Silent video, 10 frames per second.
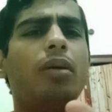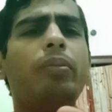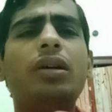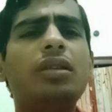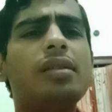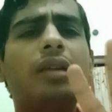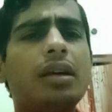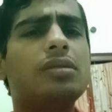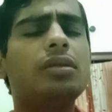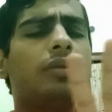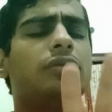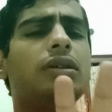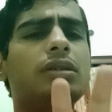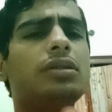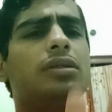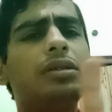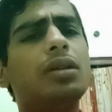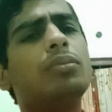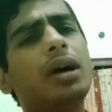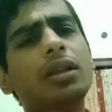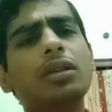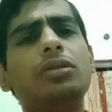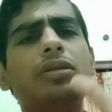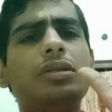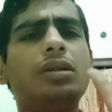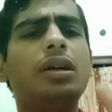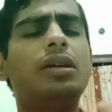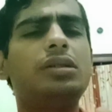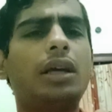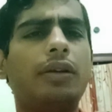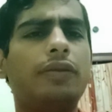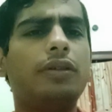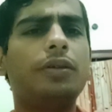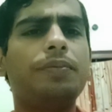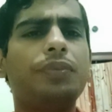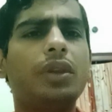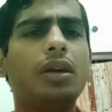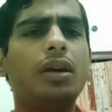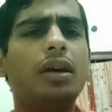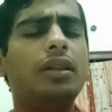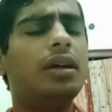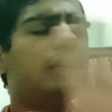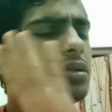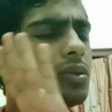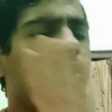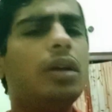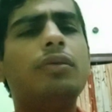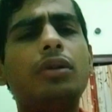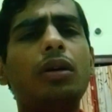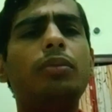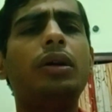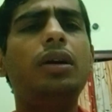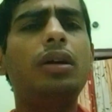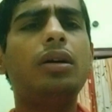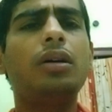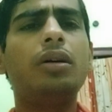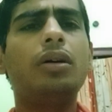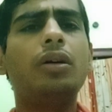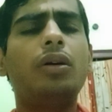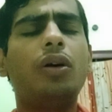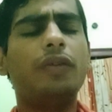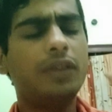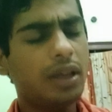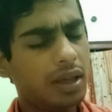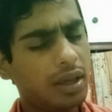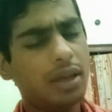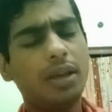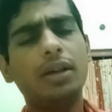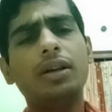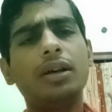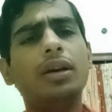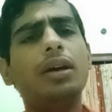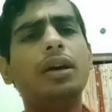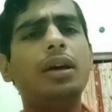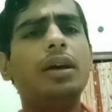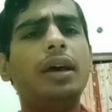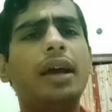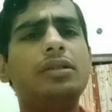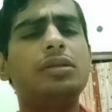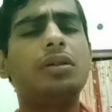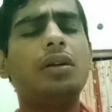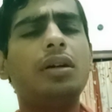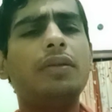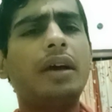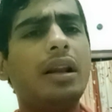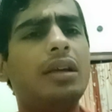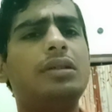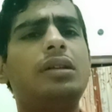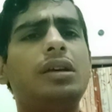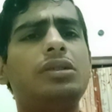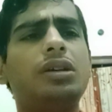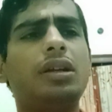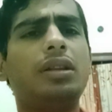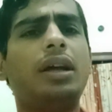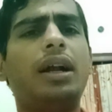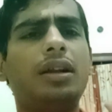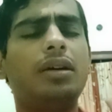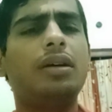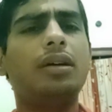But the selection of judges is done by the judiciary itself. There is no involvement of the executive and legislature in that.